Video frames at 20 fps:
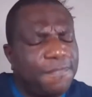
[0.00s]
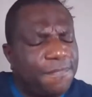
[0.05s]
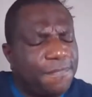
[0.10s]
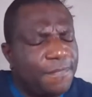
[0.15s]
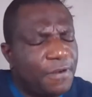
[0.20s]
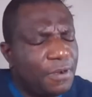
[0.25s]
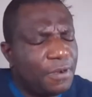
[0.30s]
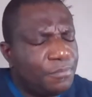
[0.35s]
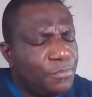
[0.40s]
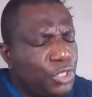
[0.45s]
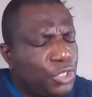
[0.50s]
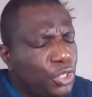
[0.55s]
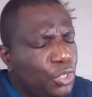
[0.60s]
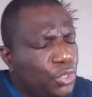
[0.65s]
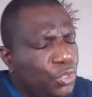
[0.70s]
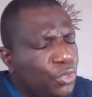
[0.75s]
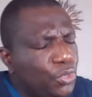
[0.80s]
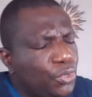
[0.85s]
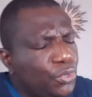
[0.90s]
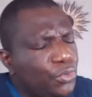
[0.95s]
From
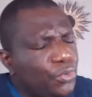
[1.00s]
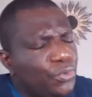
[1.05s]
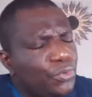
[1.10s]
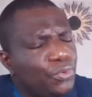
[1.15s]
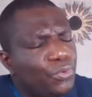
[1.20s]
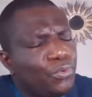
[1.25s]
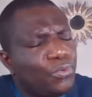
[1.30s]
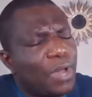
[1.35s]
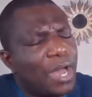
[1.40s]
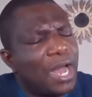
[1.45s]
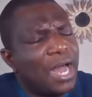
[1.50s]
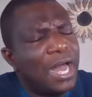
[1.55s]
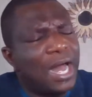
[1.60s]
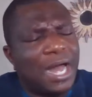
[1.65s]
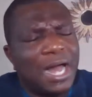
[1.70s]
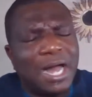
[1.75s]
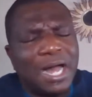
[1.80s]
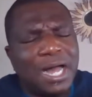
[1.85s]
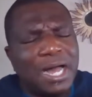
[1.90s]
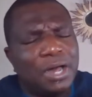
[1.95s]
you
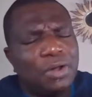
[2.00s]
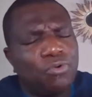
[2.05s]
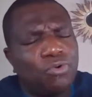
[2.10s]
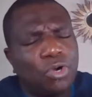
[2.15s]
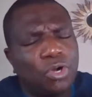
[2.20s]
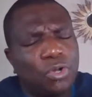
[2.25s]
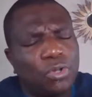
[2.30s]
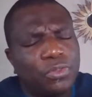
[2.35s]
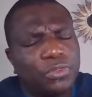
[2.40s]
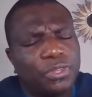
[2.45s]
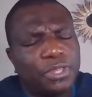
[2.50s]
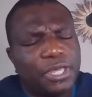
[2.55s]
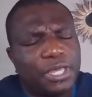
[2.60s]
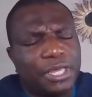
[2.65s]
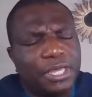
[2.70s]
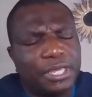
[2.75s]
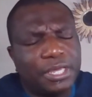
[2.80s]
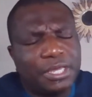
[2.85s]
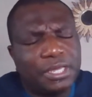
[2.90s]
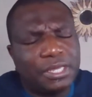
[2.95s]
are all
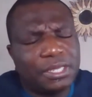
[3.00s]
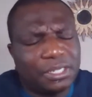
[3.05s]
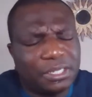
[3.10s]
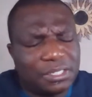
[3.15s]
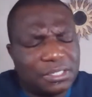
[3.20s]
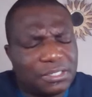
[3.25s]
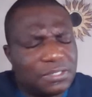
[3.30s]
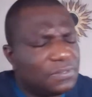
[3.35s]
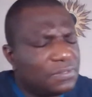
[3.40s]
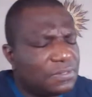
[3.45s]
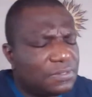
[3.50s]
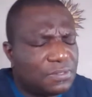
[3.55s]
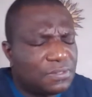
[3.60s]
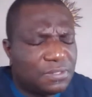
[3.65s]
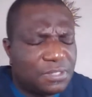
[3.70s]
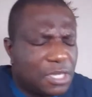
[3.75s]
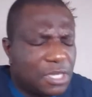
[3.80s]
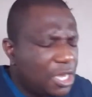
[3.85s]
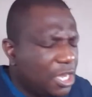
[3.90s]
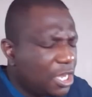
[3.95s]
things.
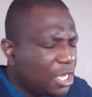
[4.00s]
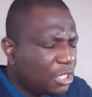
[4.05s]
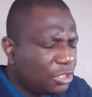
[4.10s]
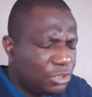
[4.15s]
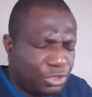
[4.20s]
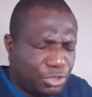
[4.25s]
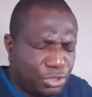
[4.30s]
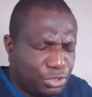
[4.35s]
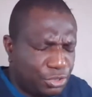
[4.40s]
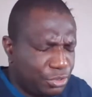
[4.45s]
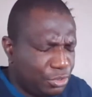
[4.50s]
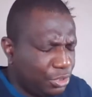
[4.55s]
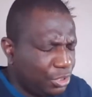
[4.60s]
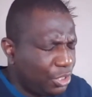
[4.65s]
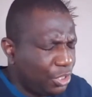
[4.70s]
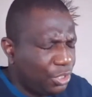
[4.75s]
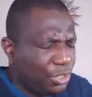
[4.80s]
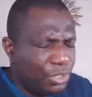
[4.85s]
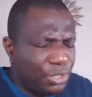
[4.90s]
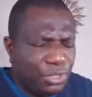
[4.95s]
To
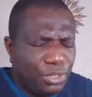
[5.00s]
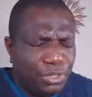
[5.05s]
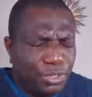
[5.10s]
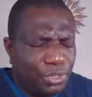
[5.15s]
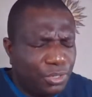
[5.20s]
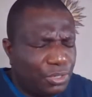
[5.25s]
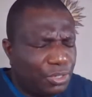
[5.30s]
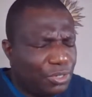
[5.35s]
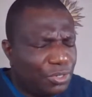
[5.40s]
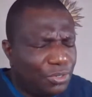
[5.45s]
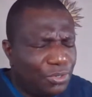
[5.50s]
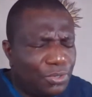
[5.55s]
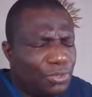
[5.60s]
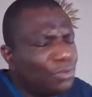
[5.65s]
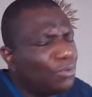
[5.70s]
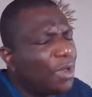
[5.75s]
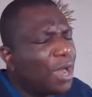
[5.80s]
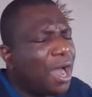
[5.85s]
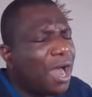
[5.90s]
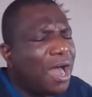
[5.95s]

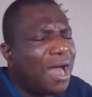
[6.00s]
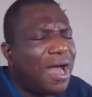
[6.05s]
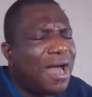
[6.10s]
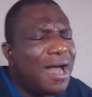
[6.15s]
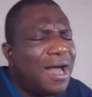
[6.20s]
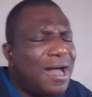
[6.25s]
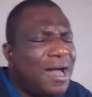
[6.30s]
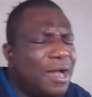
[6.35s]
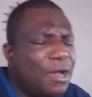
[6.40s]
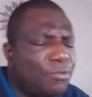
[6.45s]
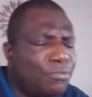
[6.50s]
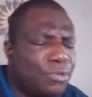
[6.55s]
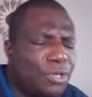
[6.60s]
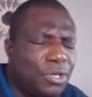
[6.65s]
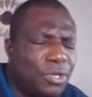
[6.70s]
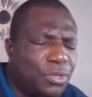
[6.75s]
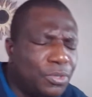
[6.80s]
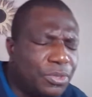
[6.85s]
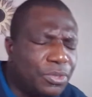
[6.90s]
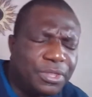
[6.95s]
you are
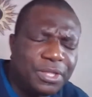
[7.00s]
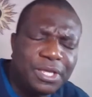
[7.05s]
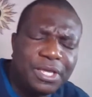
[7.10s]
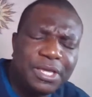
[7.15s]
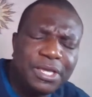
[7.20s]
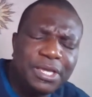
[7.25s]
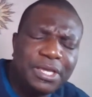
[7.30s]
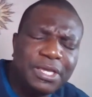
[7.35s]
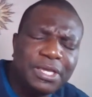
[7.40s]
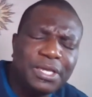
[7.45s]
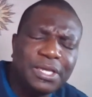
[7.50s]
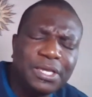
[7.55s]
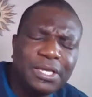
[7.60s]
all things.